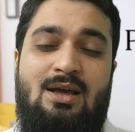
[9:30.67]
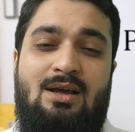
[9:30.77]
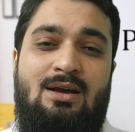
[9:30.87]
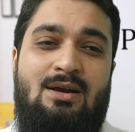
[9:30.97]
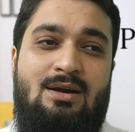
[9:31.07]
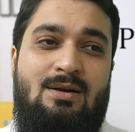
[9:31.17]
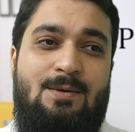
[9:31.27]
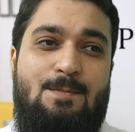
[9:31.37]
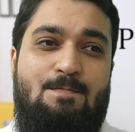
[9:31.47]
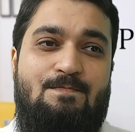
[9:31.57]
and
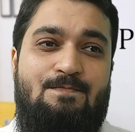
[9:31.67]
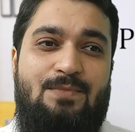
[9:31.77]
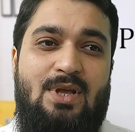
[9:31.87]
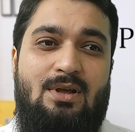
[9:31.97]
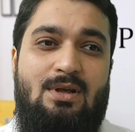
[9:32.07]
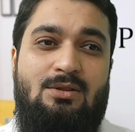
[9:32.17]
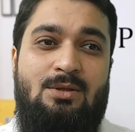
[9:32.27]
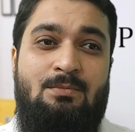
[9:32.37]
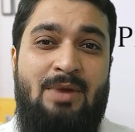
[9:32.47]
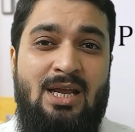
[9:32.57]
uh, the
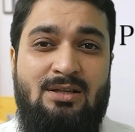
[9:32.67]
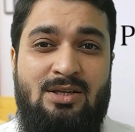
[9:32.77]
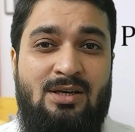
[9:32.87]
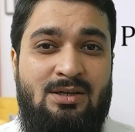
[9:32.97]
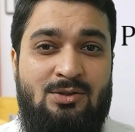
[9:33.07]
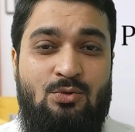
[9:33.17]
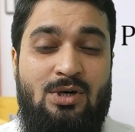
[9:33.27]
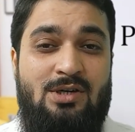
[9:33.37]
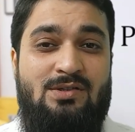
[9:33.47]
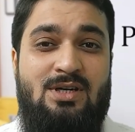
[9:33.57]
main thing is to
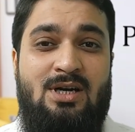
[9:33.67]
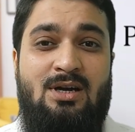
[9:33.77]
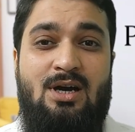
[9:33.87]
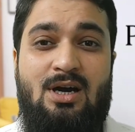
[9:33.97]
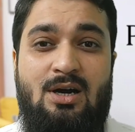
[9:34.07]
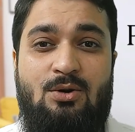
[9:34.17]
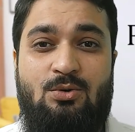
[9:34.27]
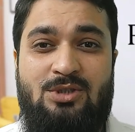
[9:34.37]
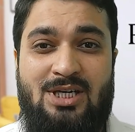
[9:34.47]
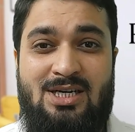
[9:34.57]
understand how
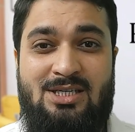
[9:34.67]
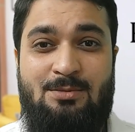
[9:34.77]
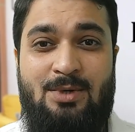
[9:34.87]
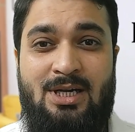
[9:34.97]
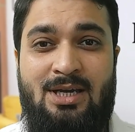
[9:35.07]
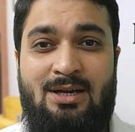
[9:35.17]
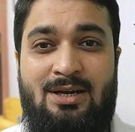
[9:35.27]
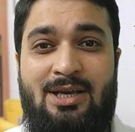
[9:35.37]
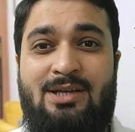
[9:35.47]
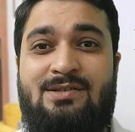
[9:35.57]
ChatGPT
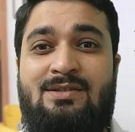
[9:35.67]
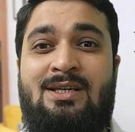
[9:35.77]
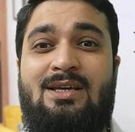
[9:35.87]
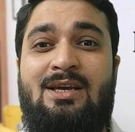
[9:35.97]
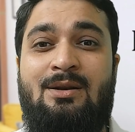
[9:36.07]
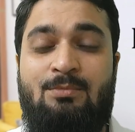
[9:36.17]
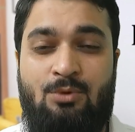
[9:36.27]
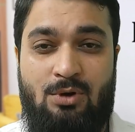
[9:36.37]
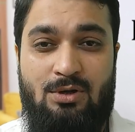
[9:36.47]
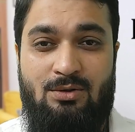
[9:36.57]
takes the
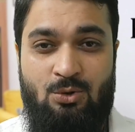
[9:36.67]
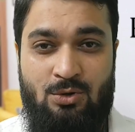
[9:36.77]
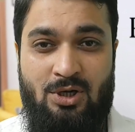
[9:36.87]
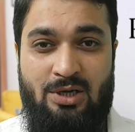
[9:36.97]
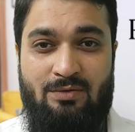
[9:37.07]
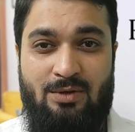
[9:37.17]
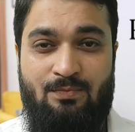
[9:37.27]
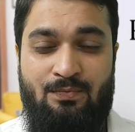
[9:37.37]
input you are giving.